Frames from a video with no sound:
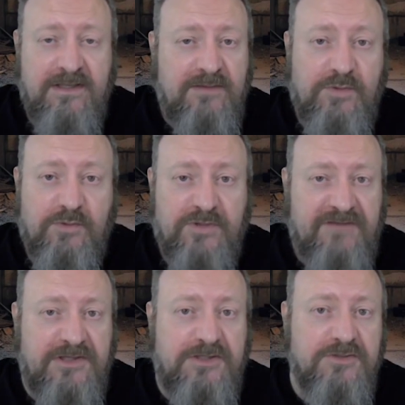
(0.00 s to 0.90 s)
we would
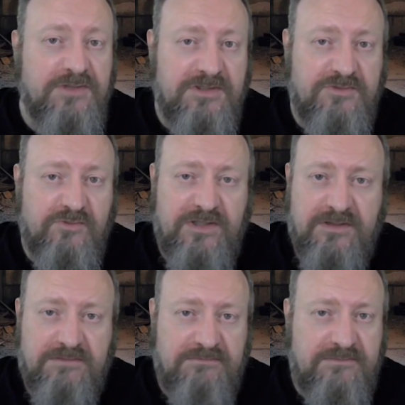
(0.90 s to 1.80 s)
have a unit
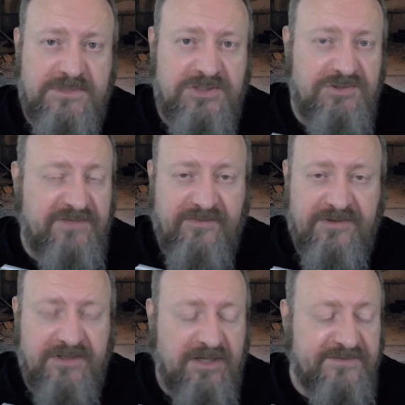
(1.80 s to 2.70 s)
with 2
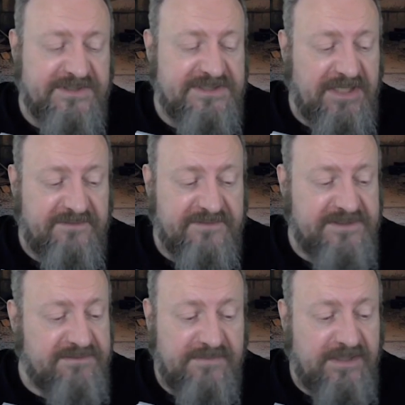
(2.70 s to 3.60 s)
different cover
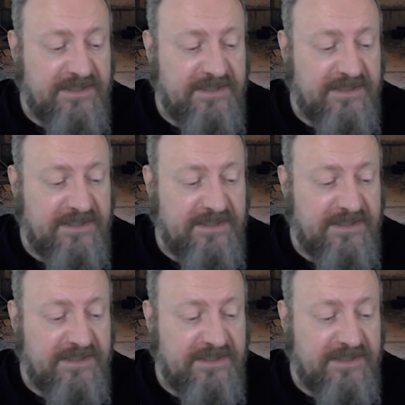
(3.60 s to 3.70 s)
saves,